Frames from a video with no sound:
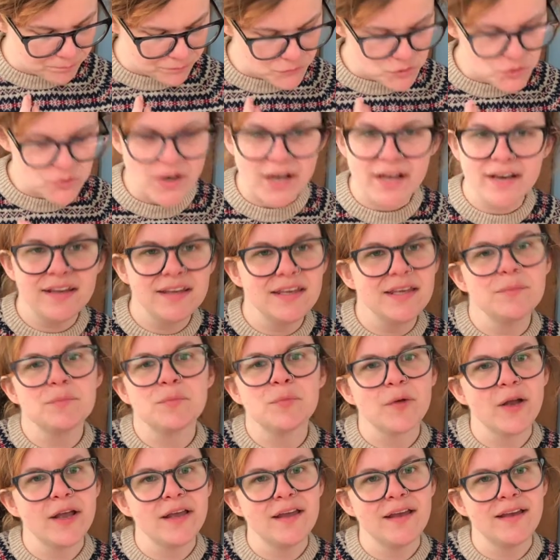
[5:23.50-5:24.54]
try to keep
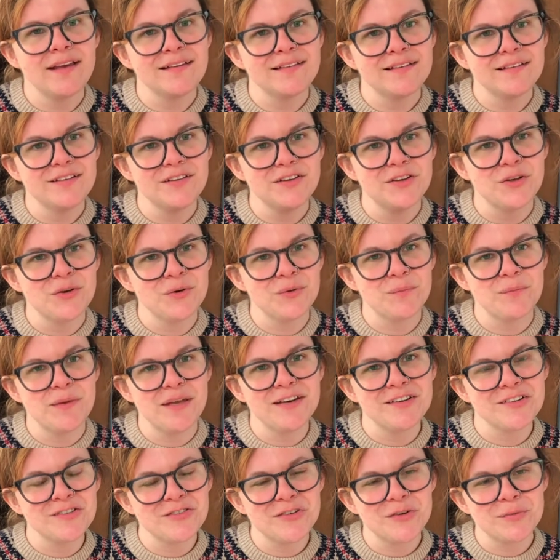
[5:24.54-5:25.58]
bringing you
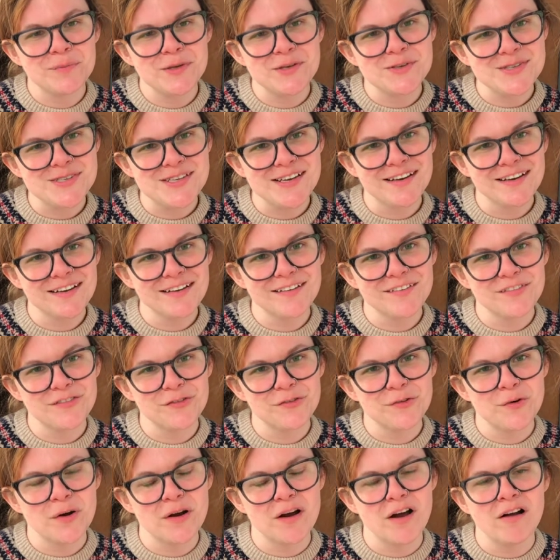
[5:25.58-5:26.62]
meaningful music
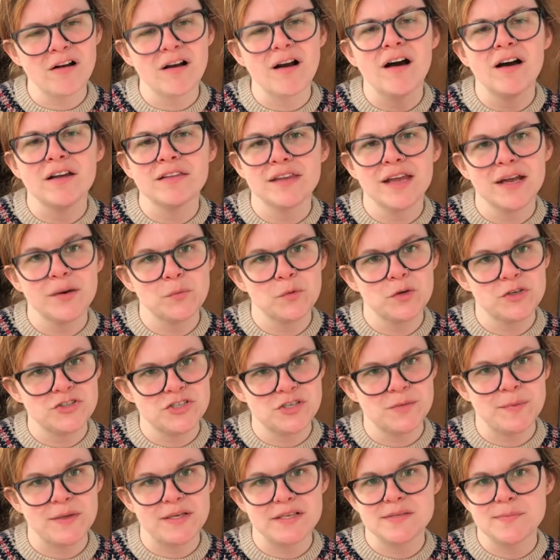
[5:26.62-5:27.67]
for our online
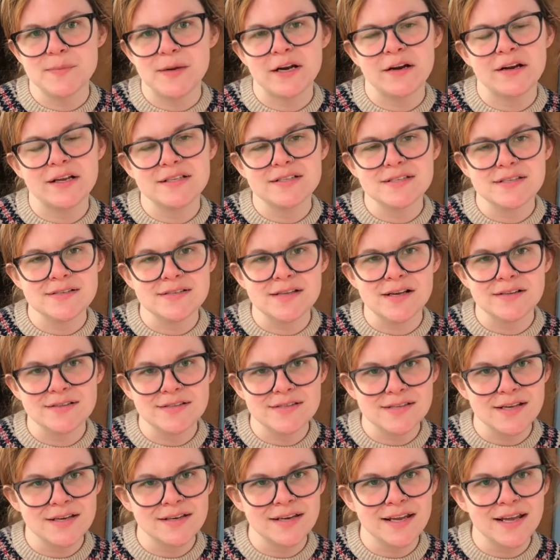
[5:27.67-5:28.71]
worship experiences on
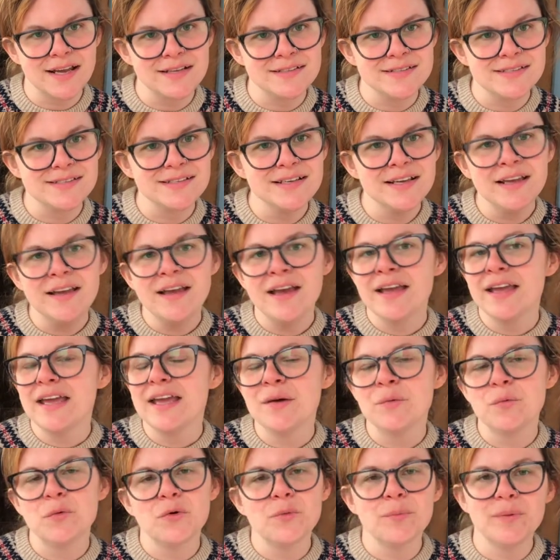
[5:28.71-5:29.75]
Sundays.
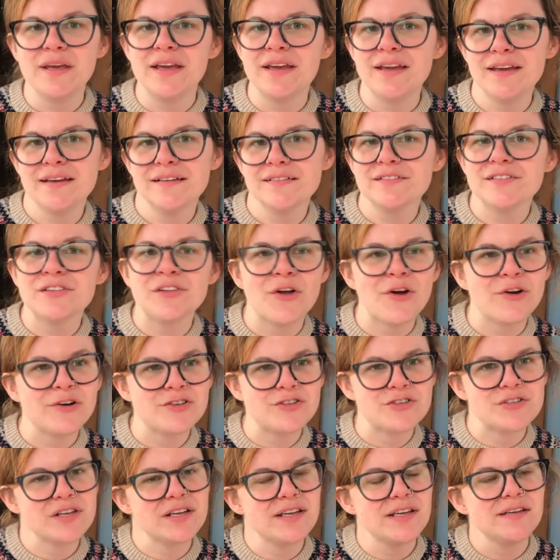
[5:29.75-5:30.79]
It will be
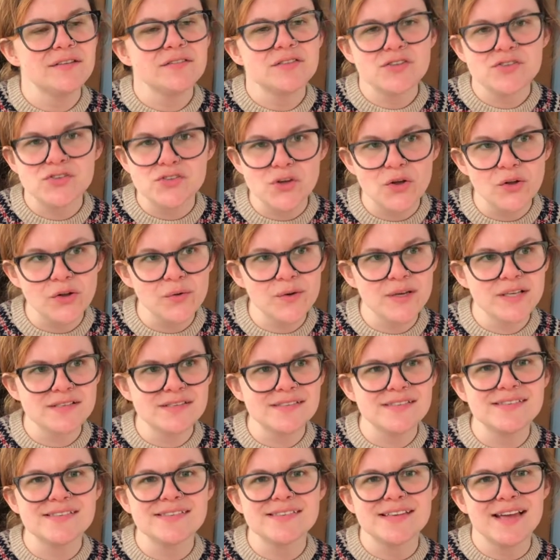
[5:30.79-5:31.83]
largely
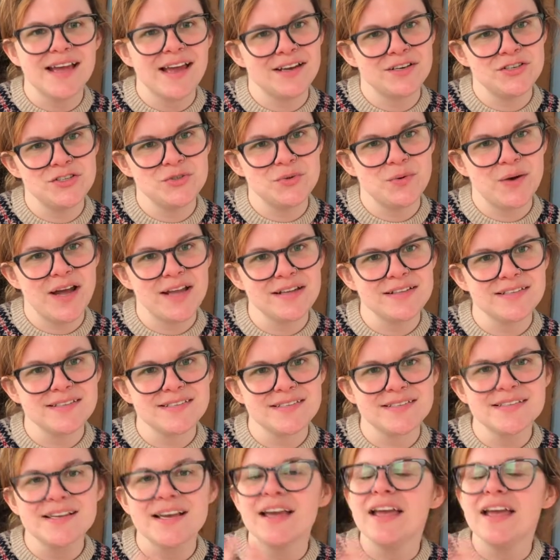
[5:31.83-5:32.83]
soloists and duets.